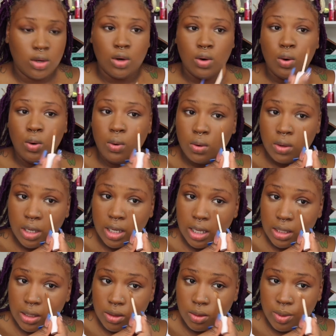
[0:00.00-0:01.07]
whew, a
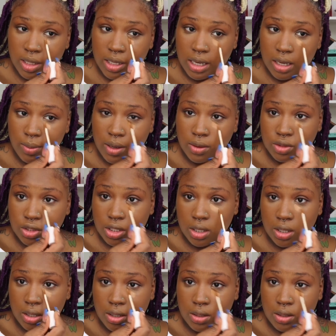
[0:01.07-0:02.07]
little bit came out y'all.